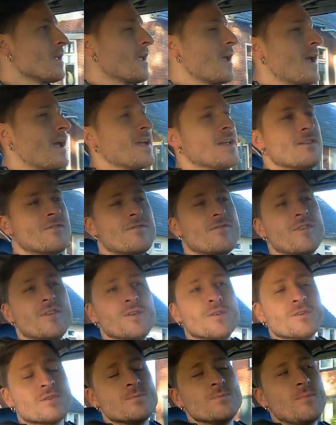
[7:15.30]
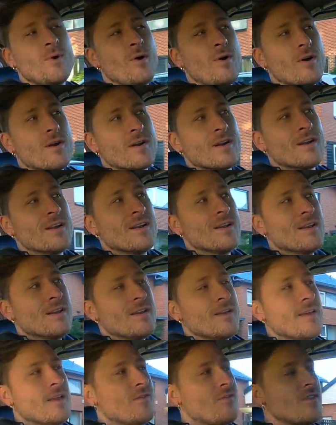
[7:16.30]
yeah, it feels more,
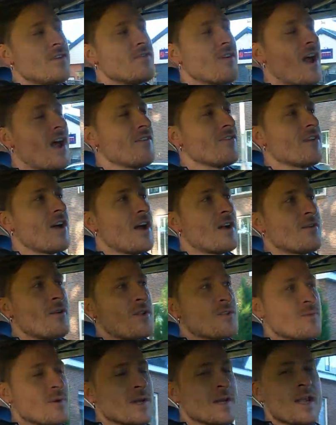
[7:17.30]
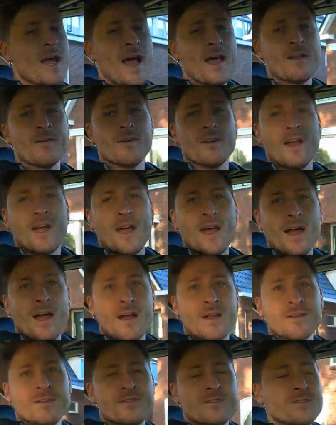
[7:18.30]
if you drive an R129 or an
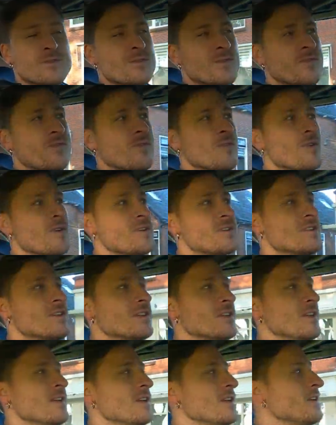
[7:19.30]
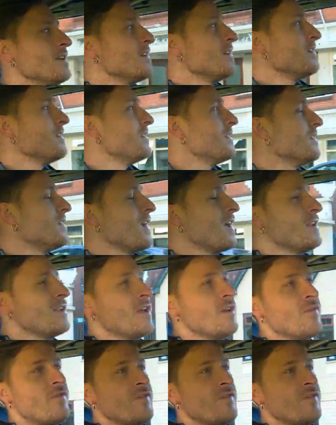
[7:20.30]
R230, yeah, they